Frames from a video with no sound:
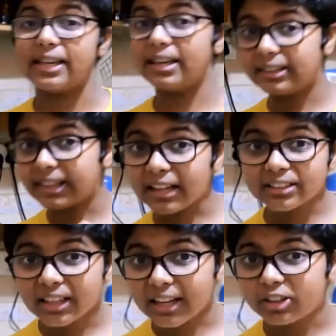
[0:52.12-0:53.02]
is
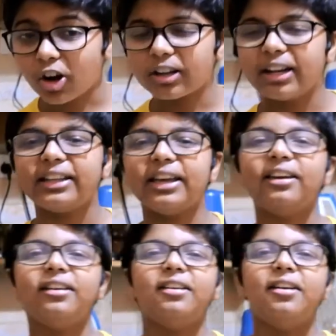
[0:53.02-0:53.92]
intensely
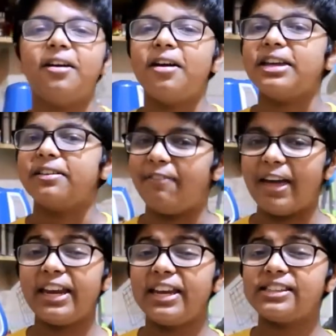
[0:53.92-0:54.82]
chocolatey,
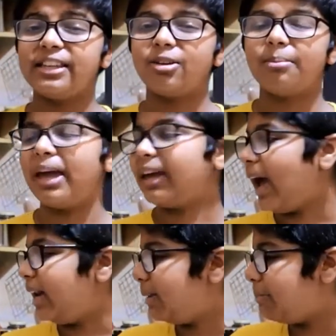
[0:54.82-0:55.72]
very easy to make,
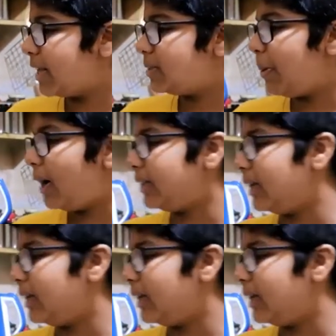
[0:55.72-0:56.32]
and the best part